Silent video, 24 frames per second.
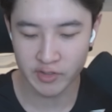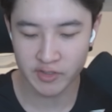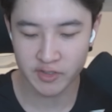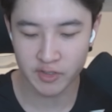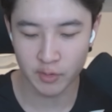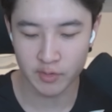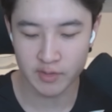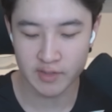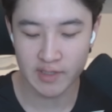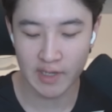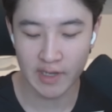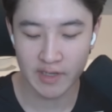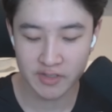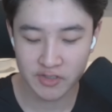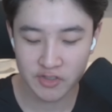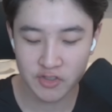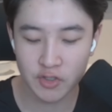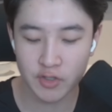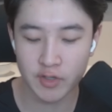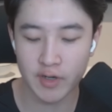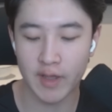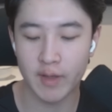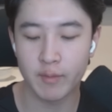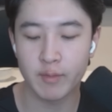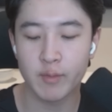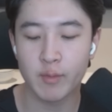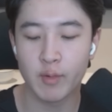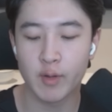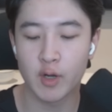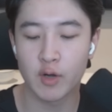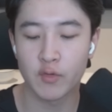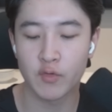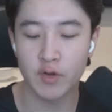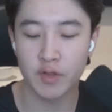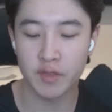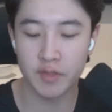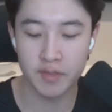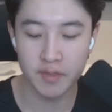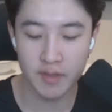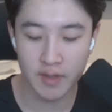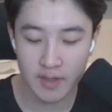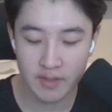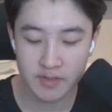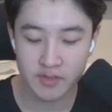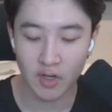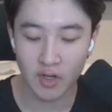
So yesterday we went over this